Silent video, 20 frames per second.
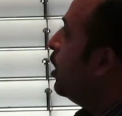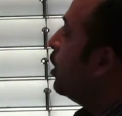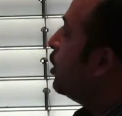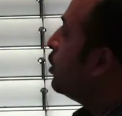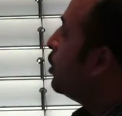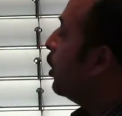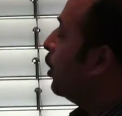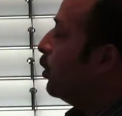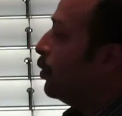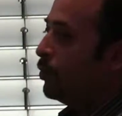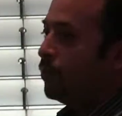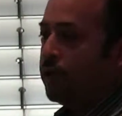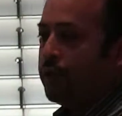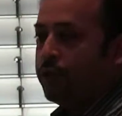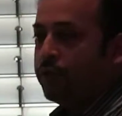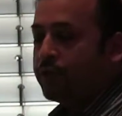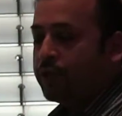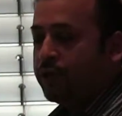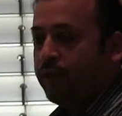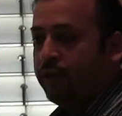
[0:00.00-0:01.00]
So
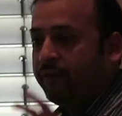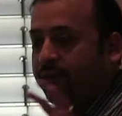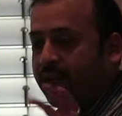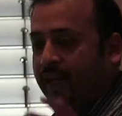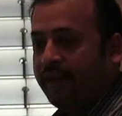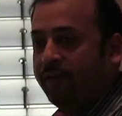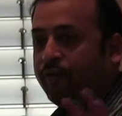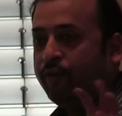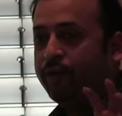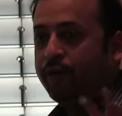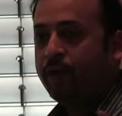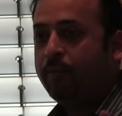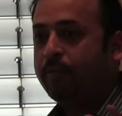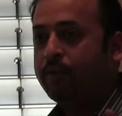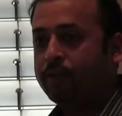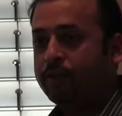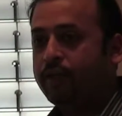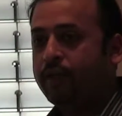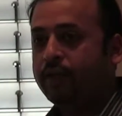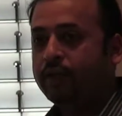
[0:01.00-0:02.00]
University of California,
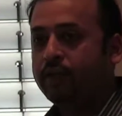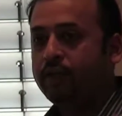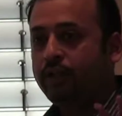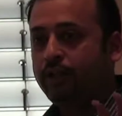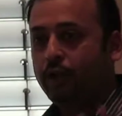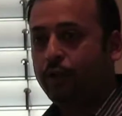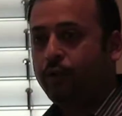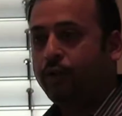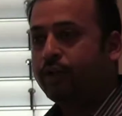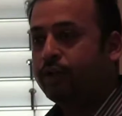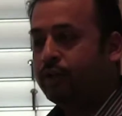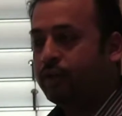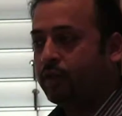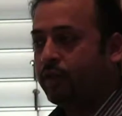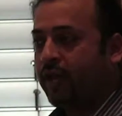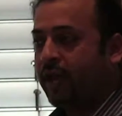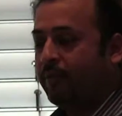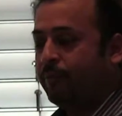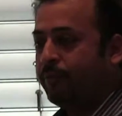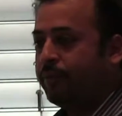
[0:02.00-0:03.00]
Merced is the newest
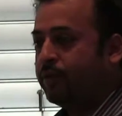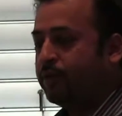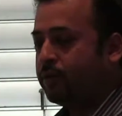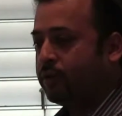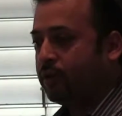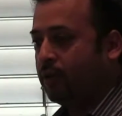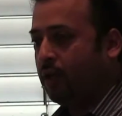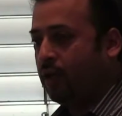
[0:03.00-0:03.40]
campus,